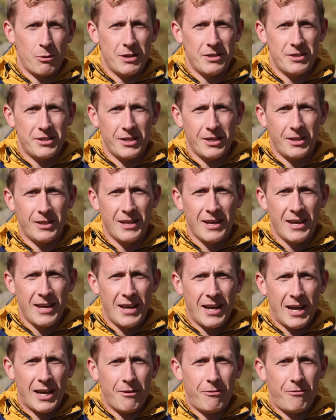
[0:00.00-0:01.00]
wind chill
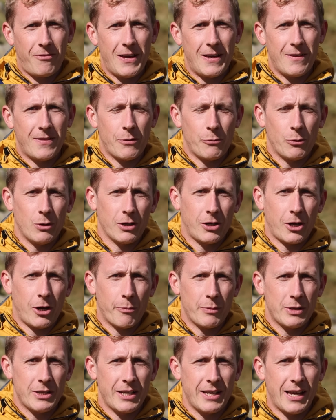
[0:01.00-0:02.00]
and a fit that will
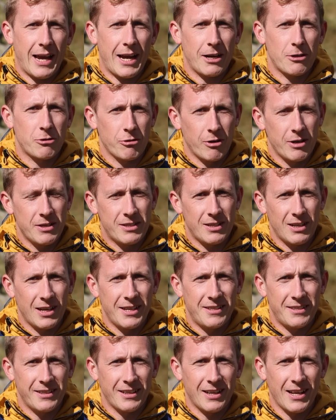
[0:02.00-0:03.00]
accommodate extra
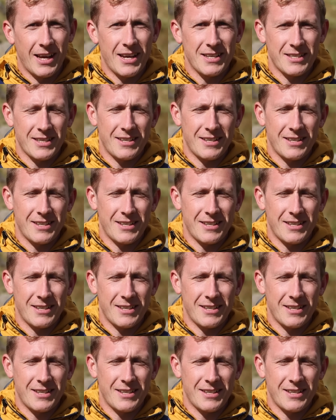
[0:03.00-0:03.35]
insulating layers